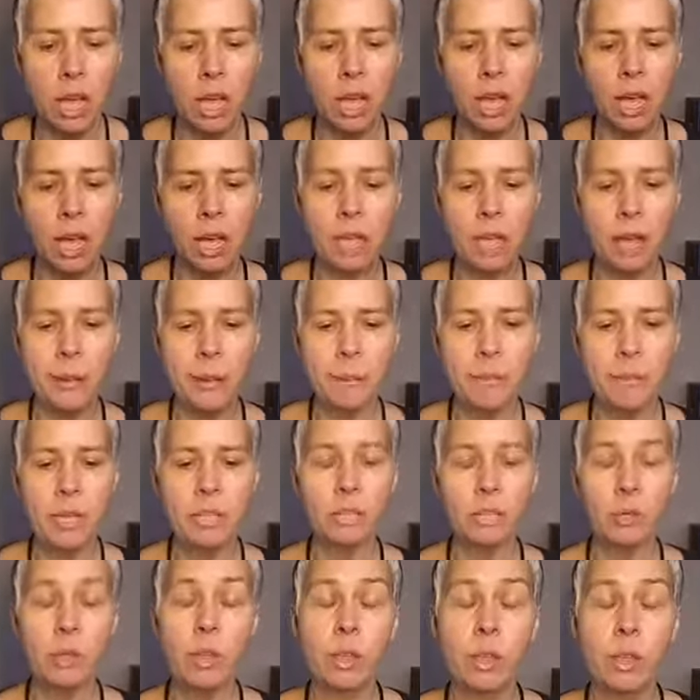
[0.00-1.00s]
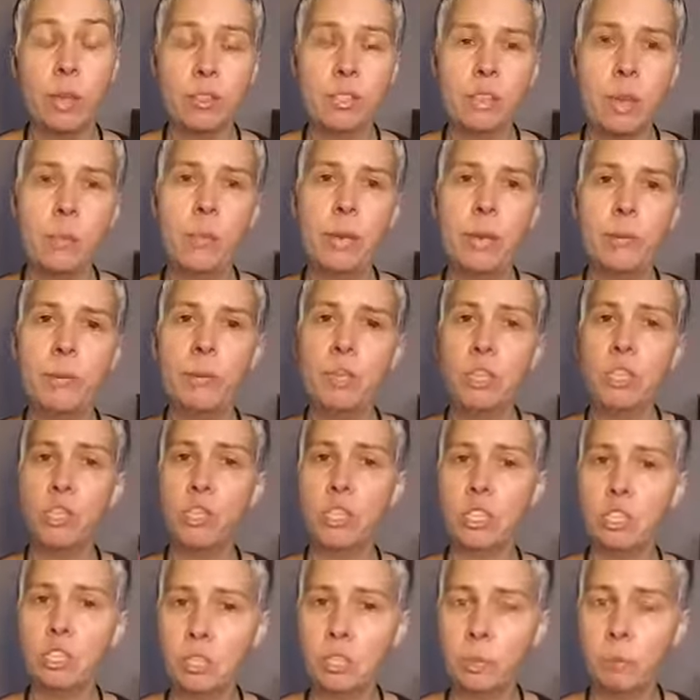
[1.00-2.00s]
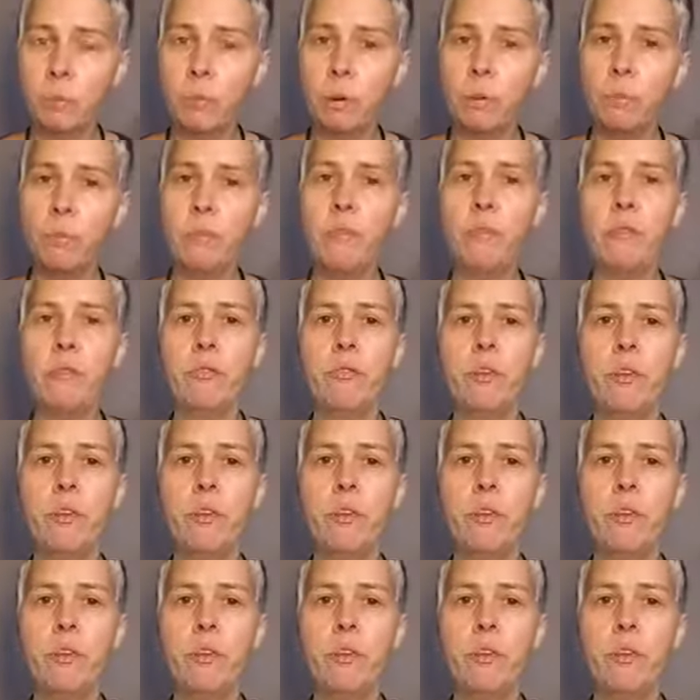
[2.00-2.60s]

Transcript: Um, and so then for some people it's just the burping,